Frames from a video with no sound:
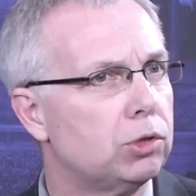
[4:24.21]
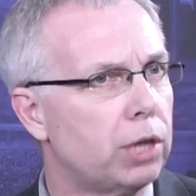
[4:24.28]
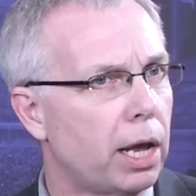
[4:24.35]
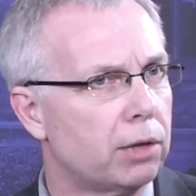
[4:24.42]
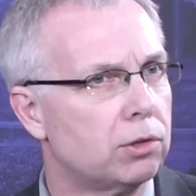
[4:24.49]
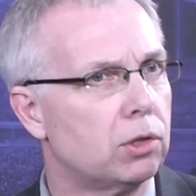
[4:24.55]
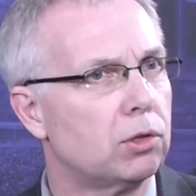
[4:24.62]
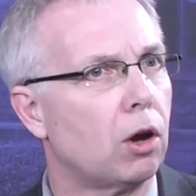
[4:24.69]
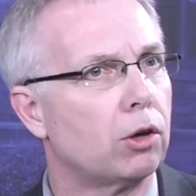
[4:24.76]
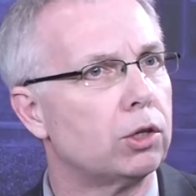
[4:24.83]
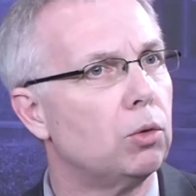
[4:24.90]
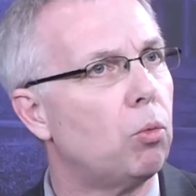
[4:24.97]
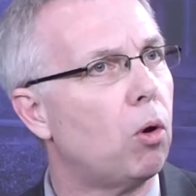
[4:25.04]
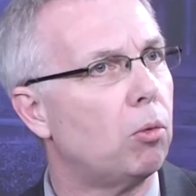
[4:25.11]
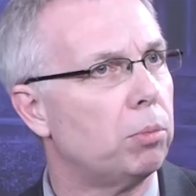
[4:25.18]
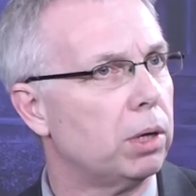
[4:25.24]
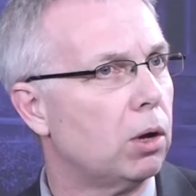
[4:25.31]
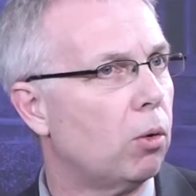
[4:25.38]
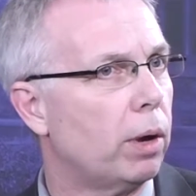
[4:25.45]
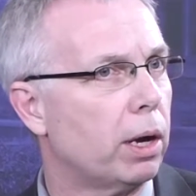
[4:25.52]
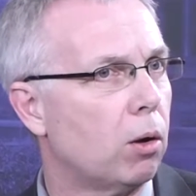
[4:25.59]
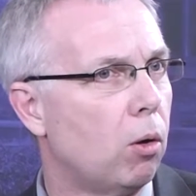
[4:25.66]
chances are you won't be
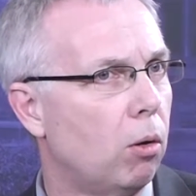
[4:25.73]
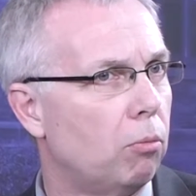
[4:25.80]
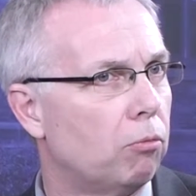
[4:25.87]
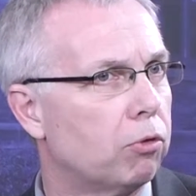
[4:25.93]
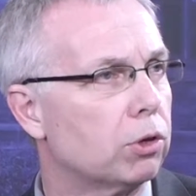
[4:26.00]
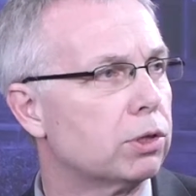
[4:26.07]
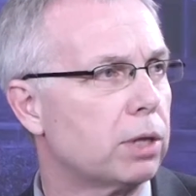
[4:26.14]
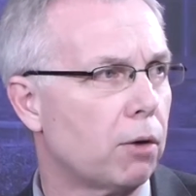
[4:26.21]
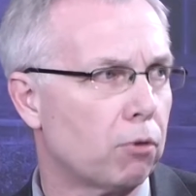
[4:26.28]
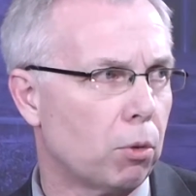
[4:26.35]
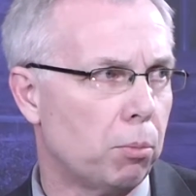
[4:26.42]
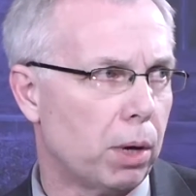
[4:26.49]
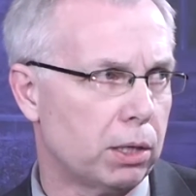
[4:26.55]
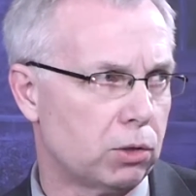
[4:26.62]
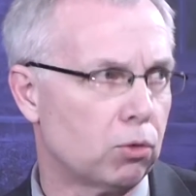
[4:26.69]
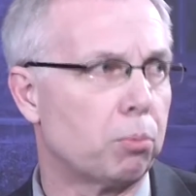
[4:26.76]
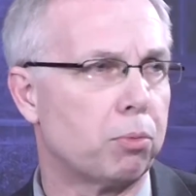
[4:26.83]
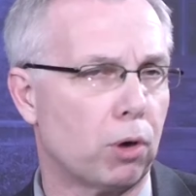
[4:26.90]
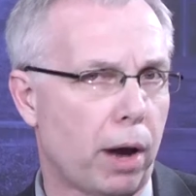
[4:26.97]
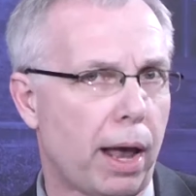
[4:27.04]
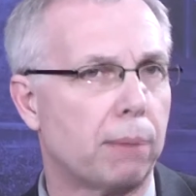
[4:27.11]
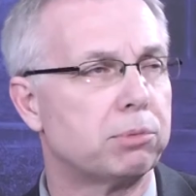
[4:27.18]
going home for several months or
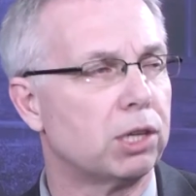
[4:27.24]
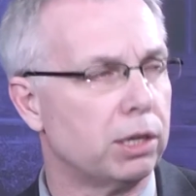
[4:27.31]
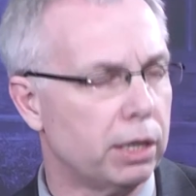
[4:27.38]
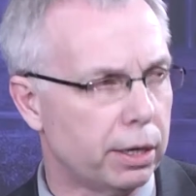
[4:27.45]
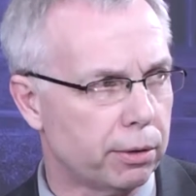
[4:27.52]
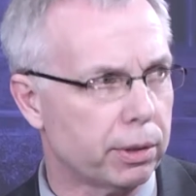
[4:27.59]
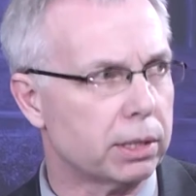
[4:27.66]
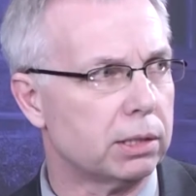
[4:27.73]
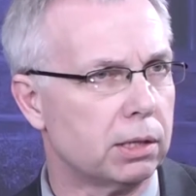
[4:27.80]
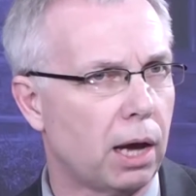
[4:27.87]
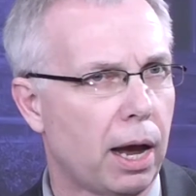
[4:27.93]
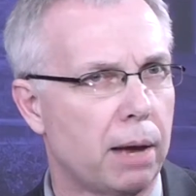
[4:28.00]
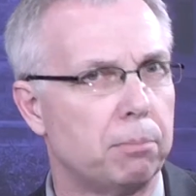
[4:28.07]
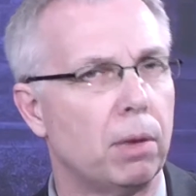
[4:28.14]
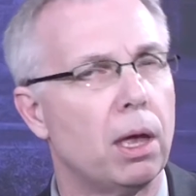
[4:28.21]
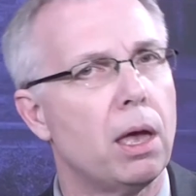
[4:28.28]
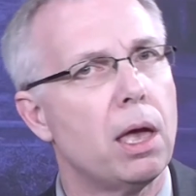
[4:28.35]
perhaps a year at a time.